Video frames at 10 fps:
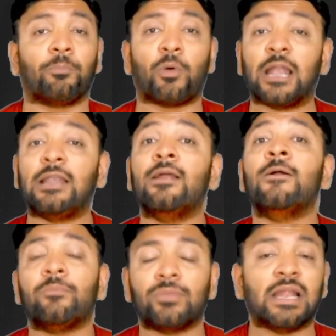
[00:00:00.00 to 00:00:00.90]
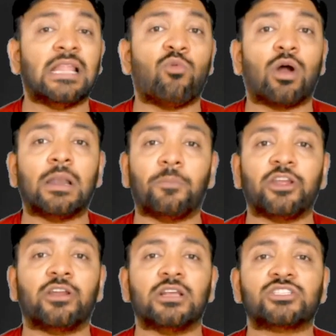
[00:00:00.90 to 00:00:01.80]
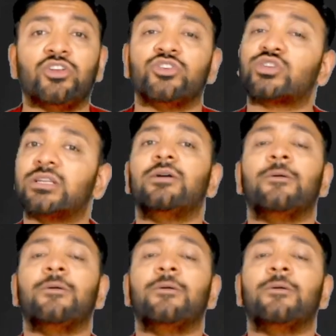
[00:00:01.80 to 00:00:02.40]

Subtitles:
point and they want a particular solution.